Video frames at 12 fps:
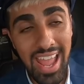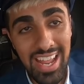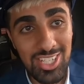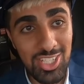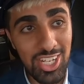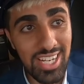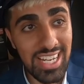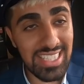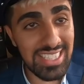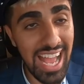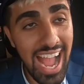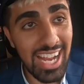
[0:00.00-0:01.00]
engine? It's
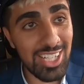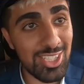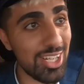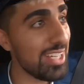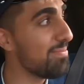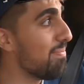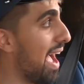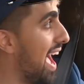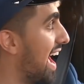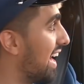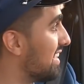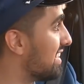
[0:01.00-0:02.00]
actually
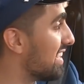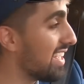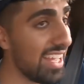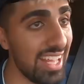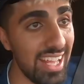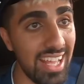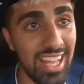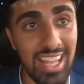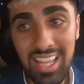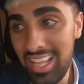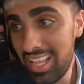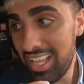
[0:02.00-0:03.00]
mad. Bro, you
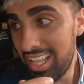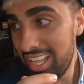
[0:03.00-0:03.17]
dumbass.